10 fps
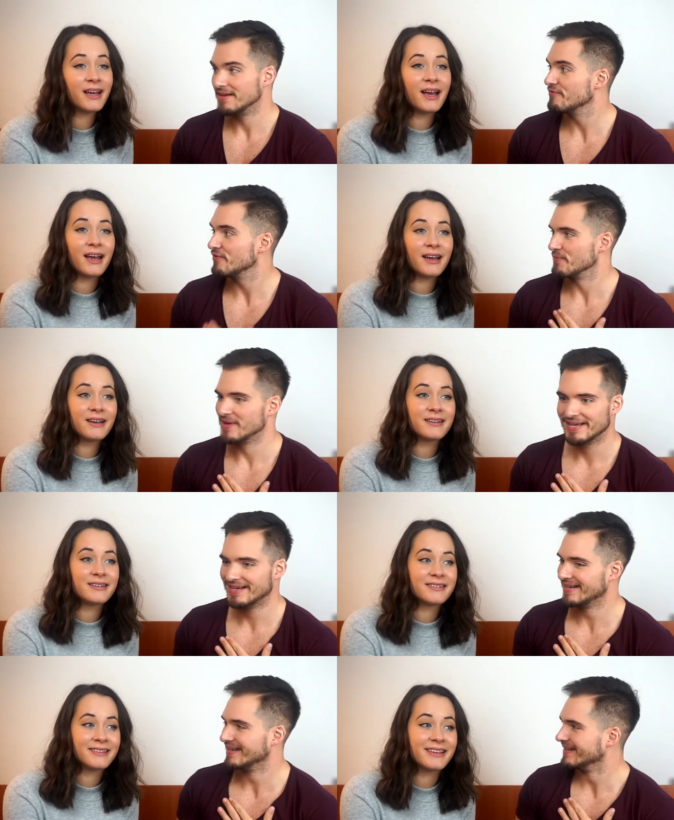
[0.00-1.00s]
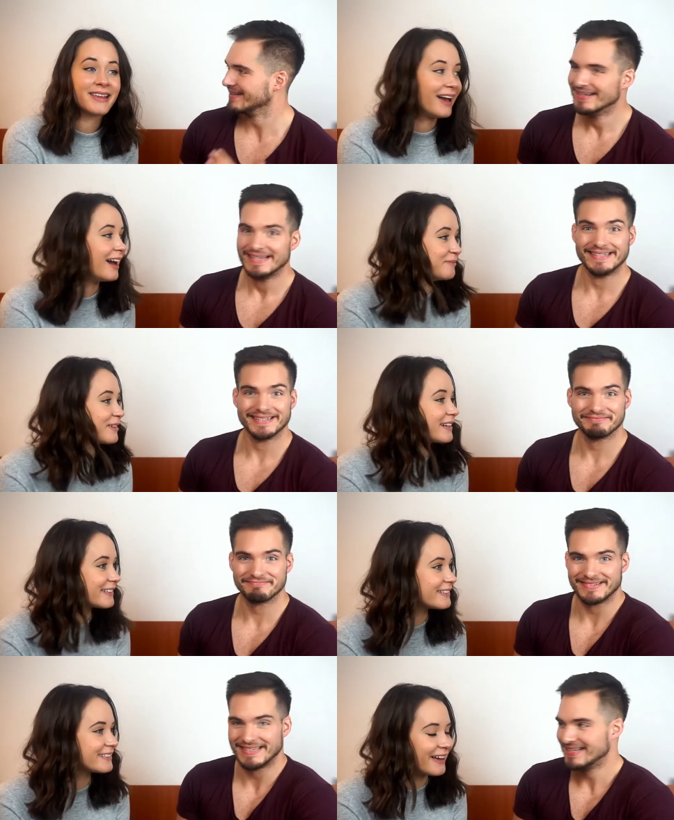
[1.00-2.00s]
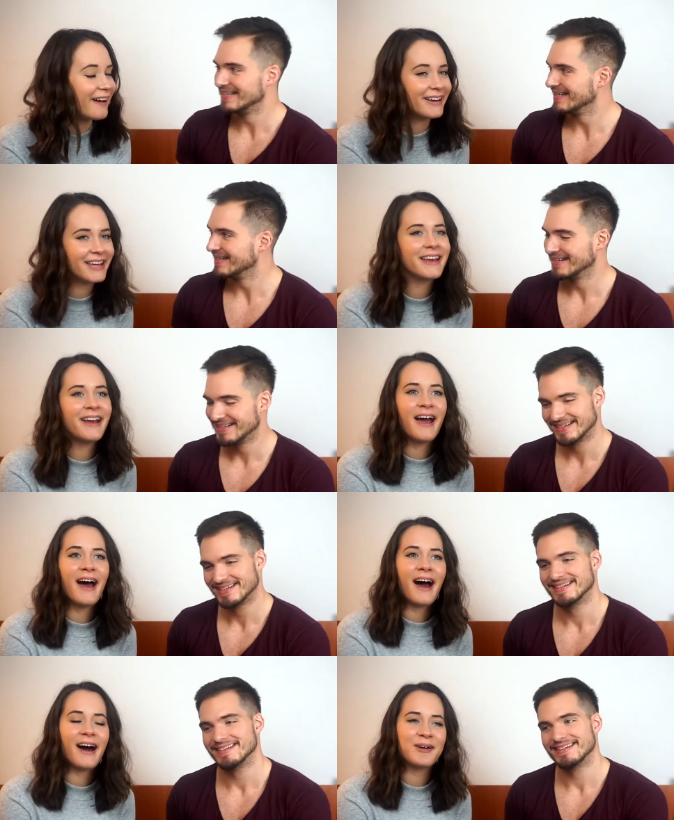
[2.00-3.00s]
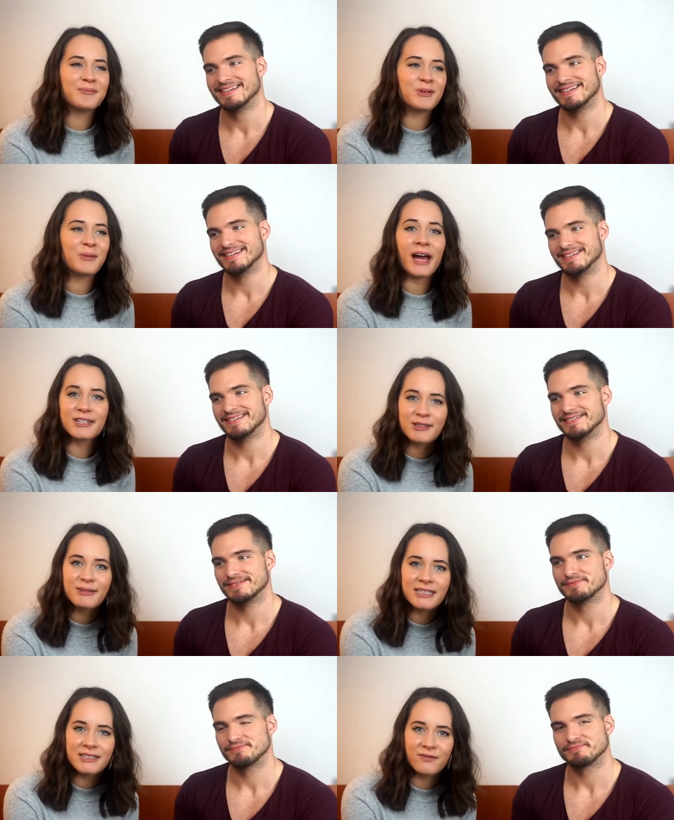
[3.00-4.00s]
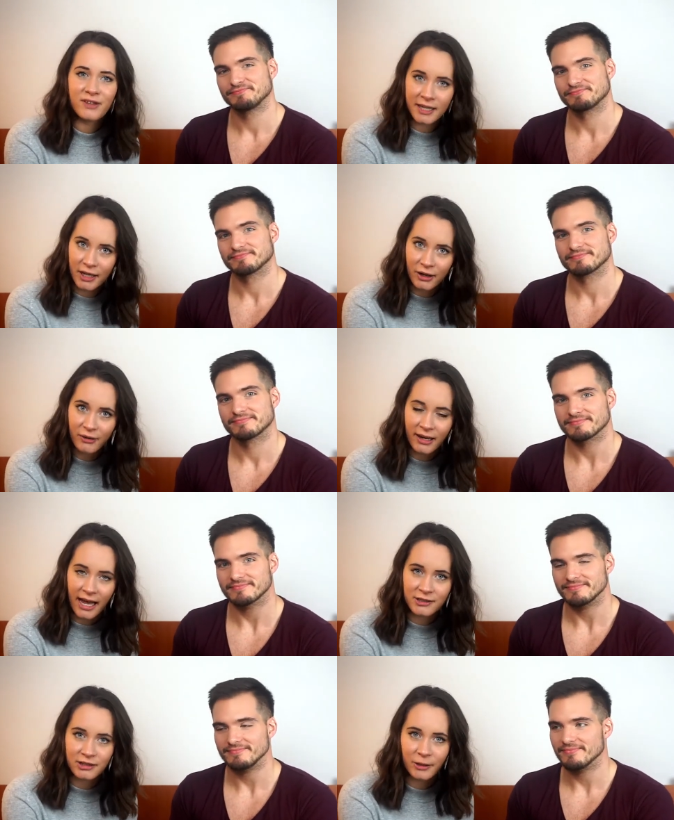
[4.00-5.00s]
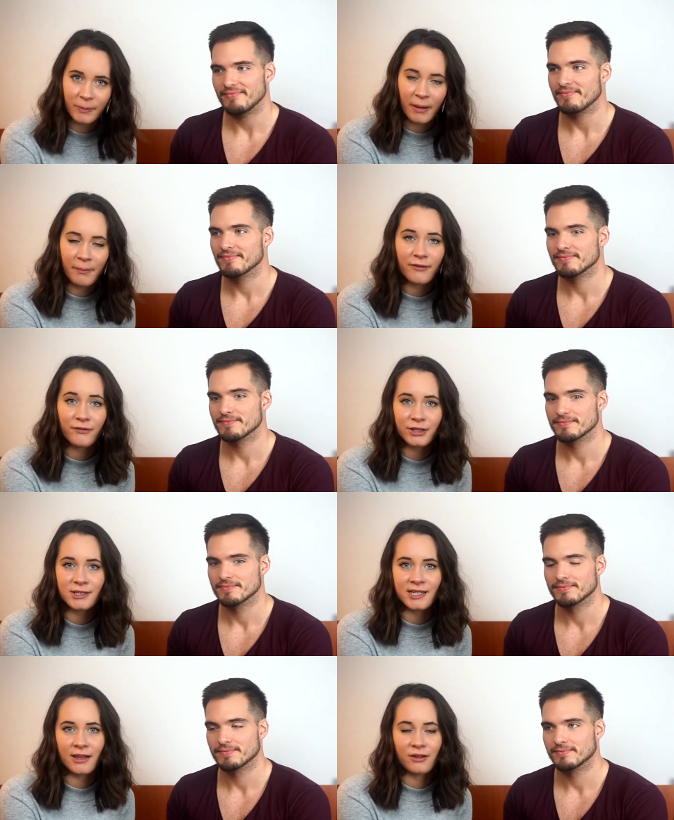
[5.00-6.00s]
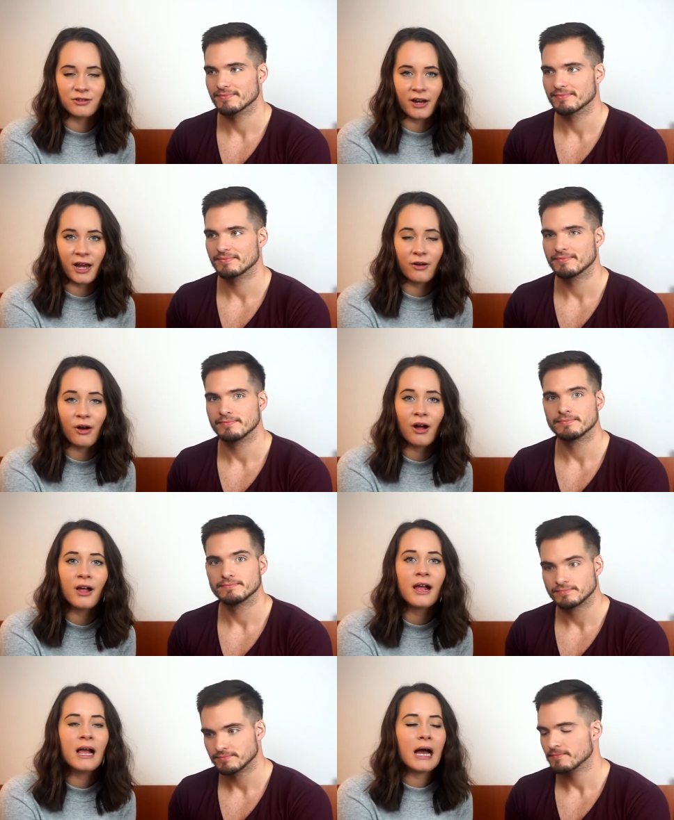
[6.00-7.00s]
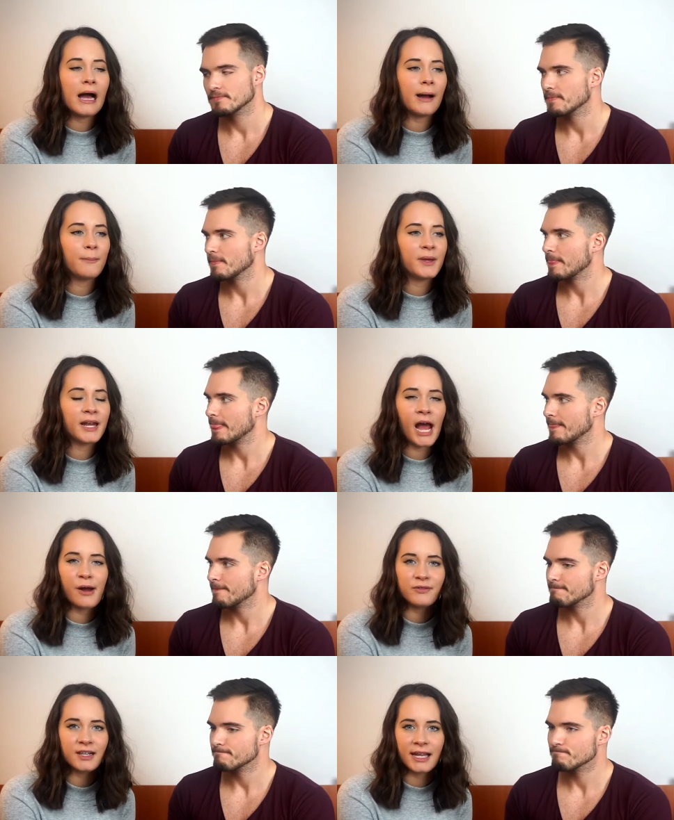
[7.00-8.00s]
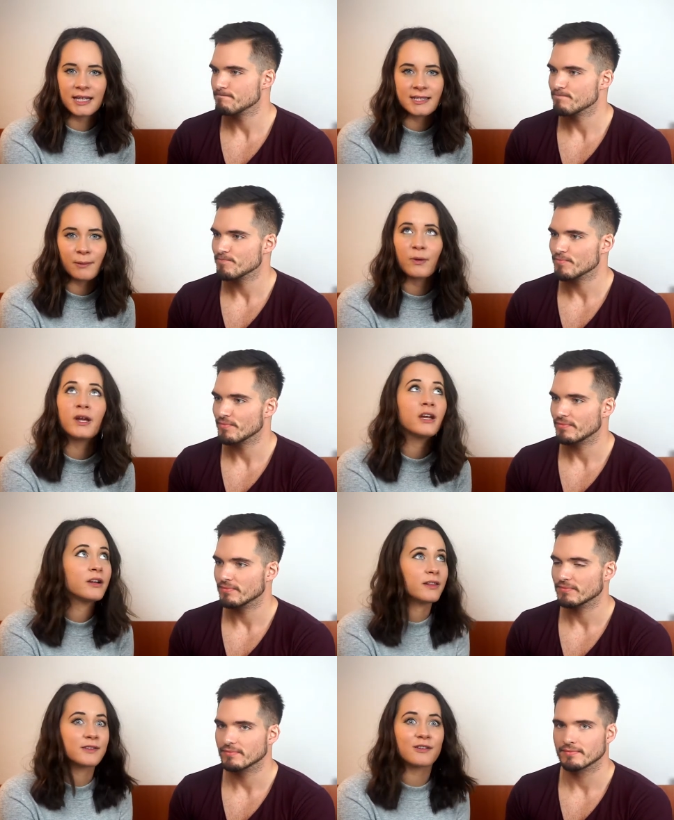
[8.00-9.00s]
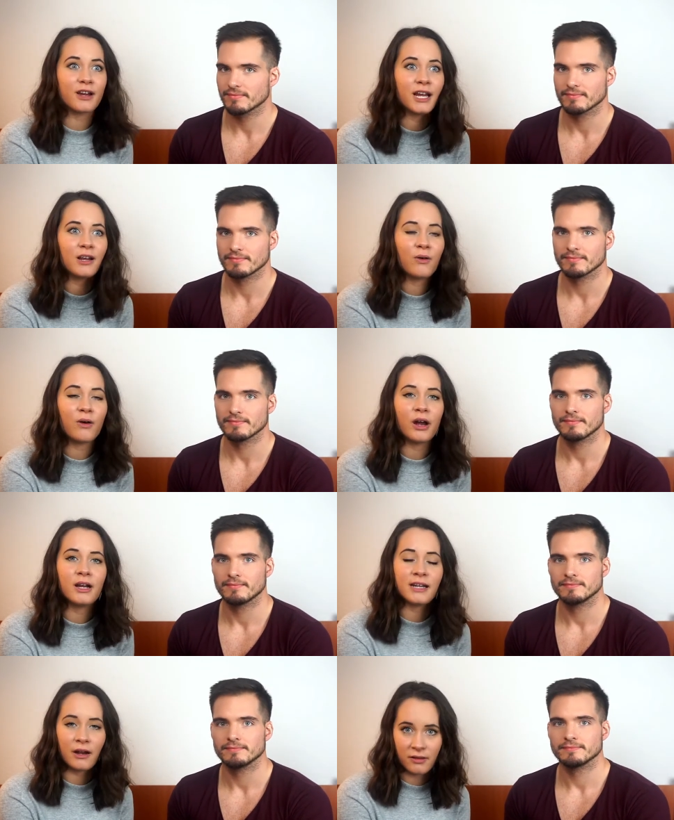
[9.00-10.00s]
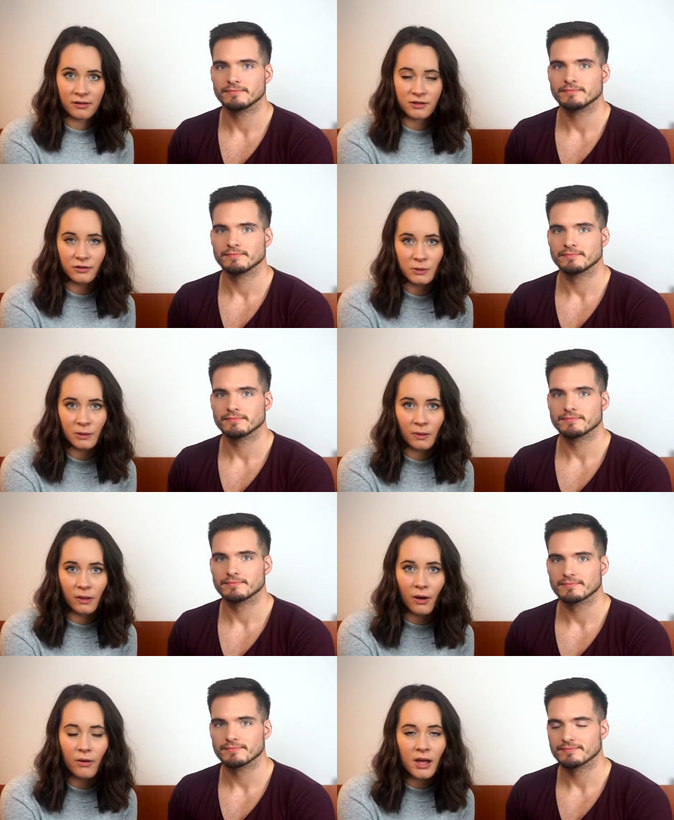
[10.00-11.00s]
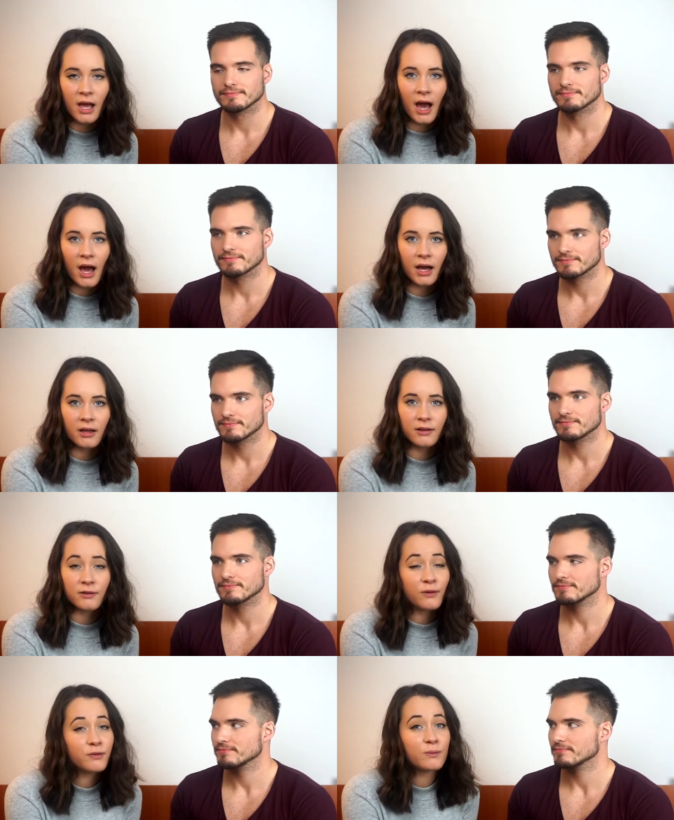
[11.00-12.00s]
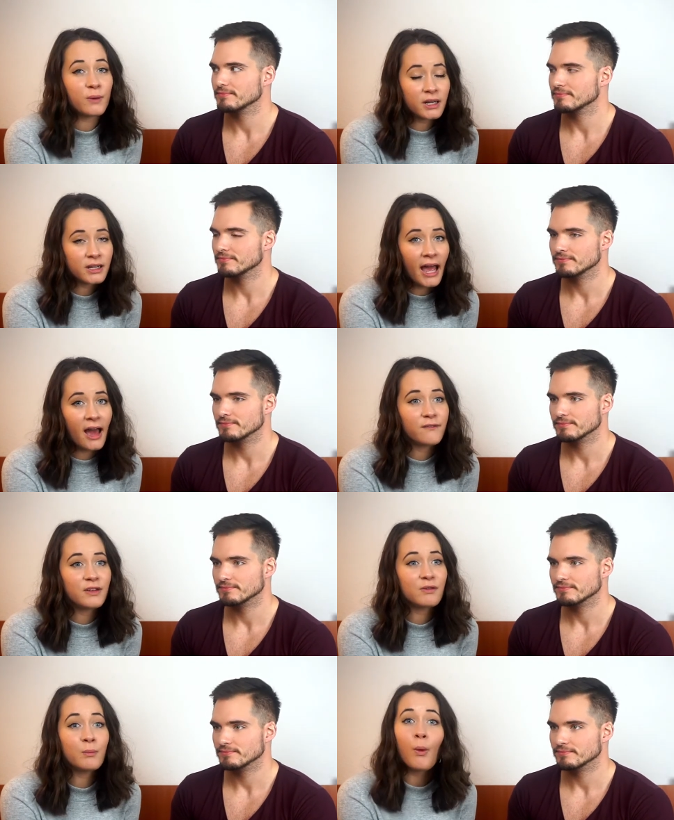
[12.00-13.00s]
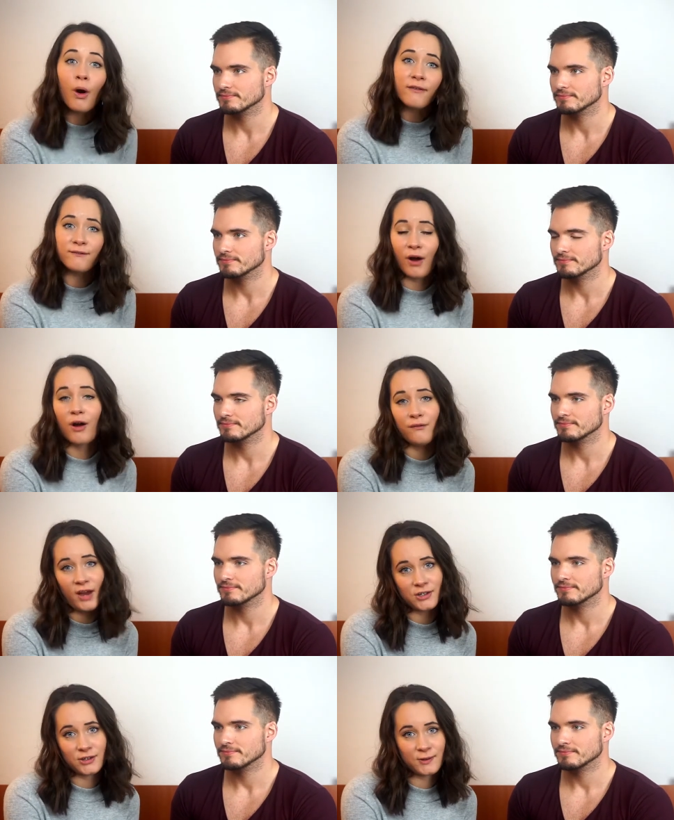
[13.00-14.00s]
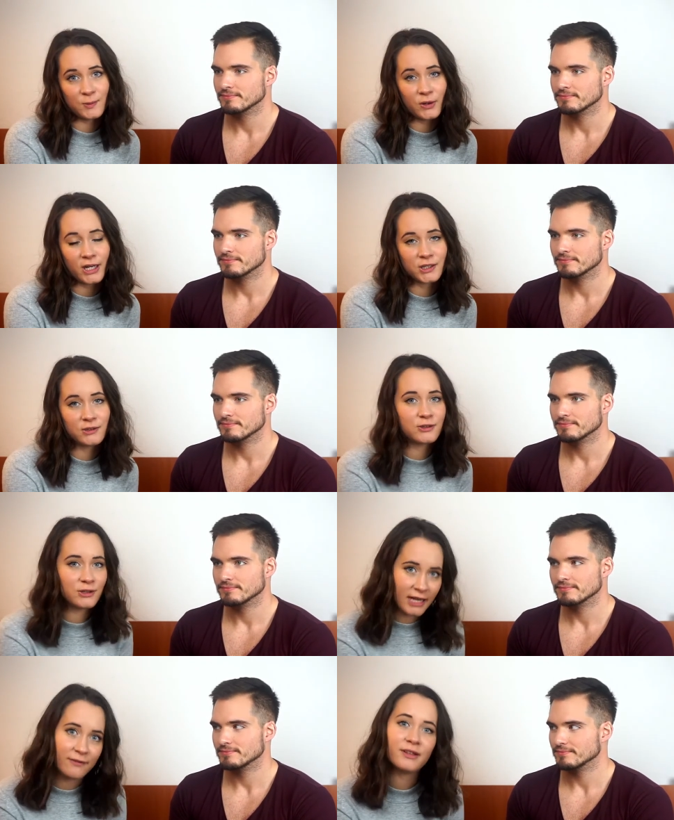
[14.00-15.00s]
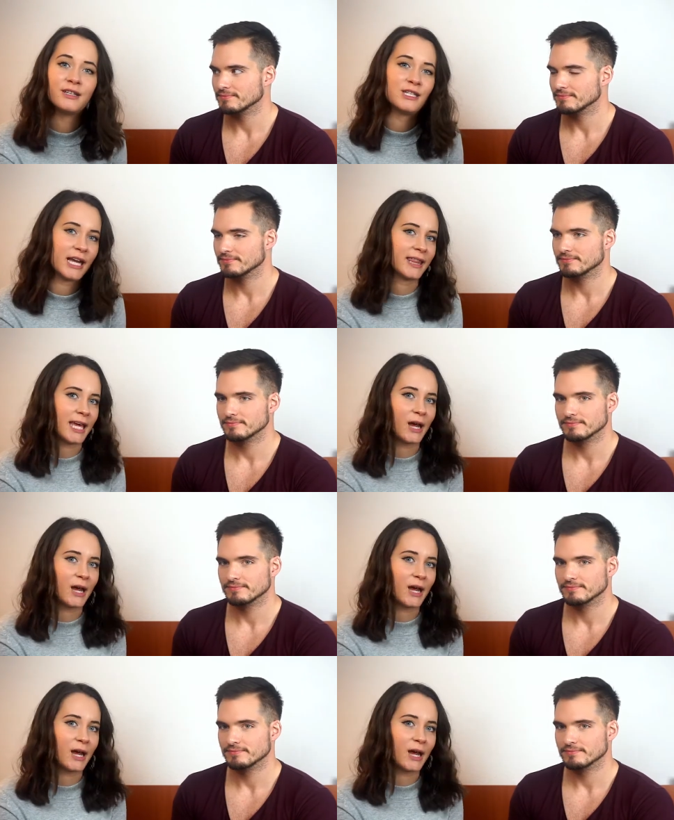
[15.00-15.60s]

Speaker 1: Even for me.
Speaker 2: Yeah, because you saw it. Well, actually we did a video last year about my first Zalon try-on haul, and I have a link somewhere here in the screen or down in the description below. So if you want to have even more fall fashion inspiration, you should definitely check that